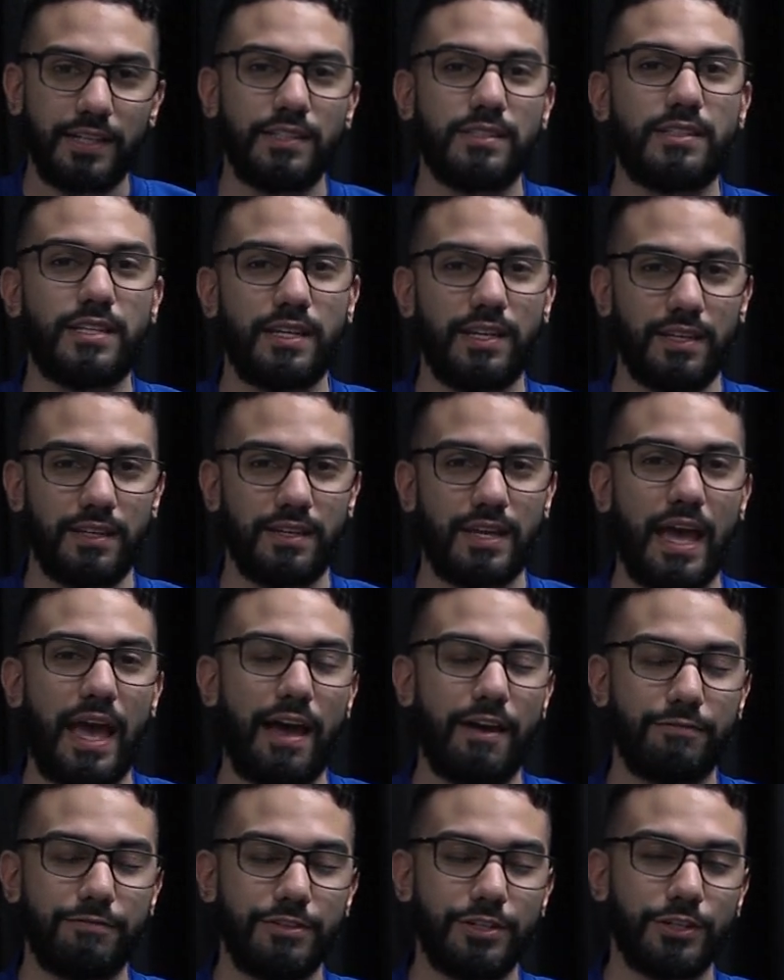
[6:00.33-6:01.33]
to
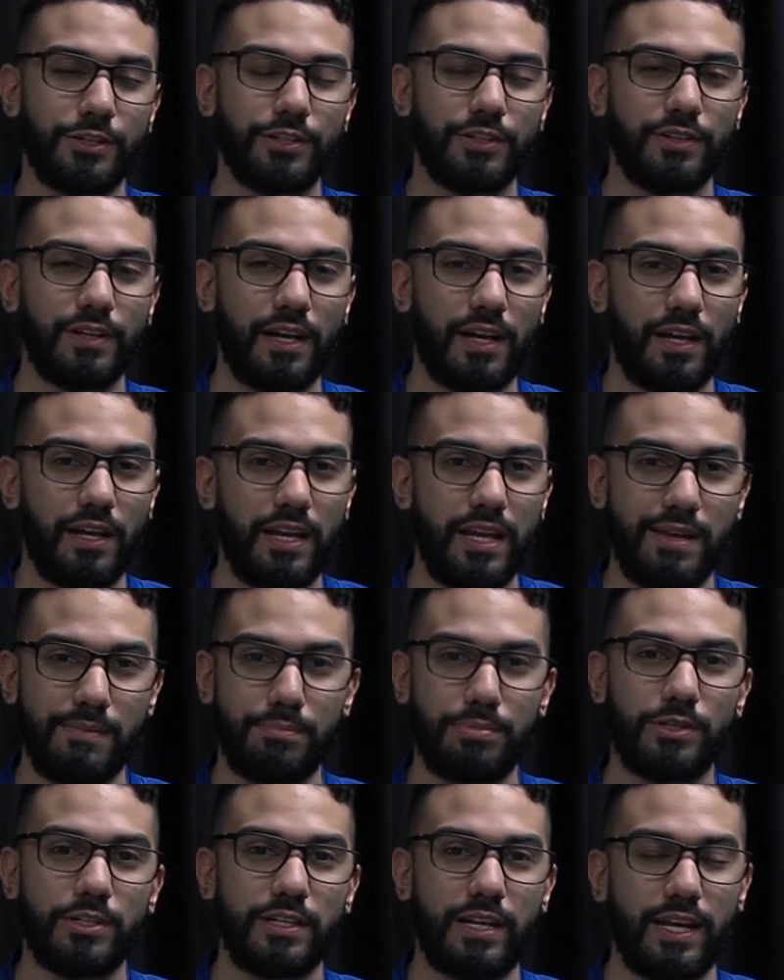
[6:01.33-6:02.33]
have your
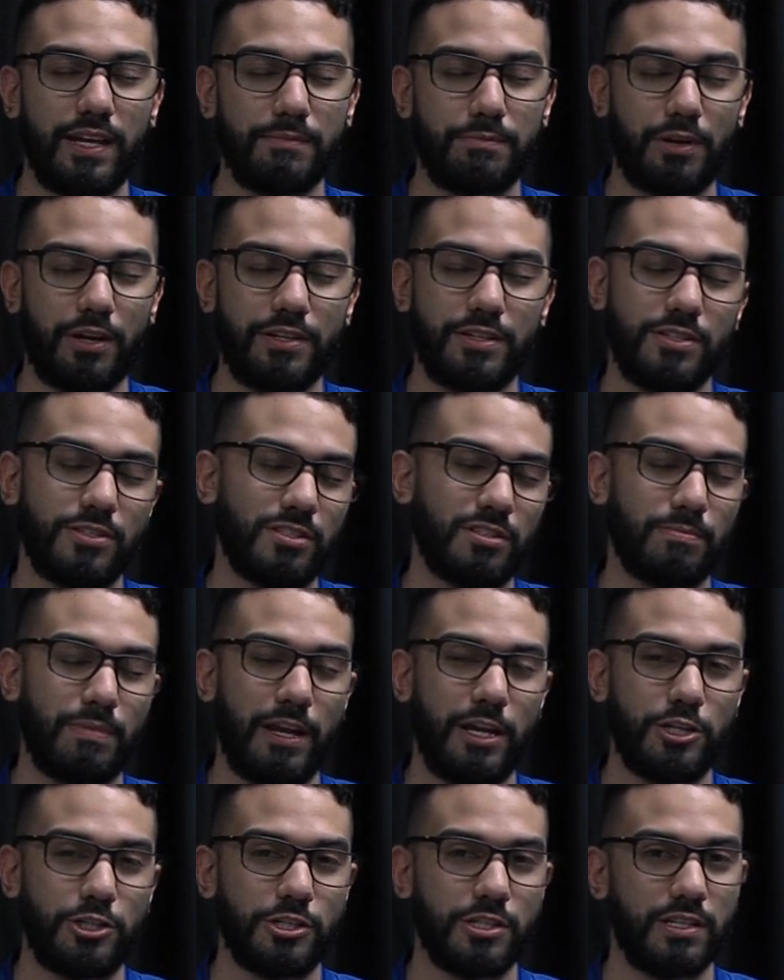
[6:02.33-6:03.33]
input and
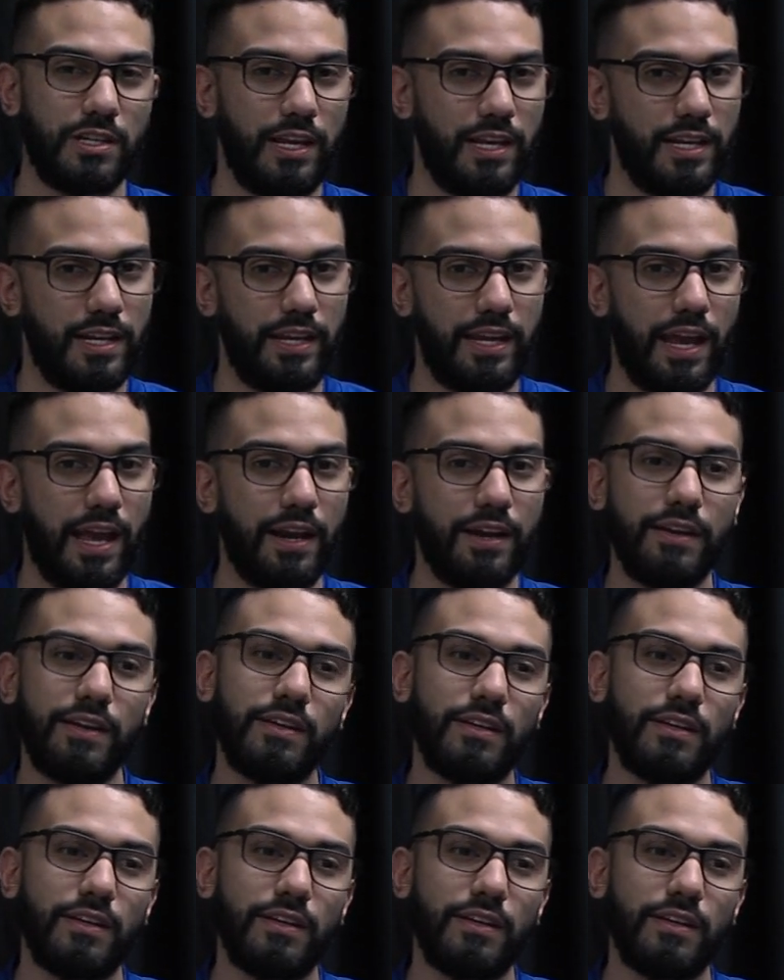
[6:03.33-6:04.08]
participation in again.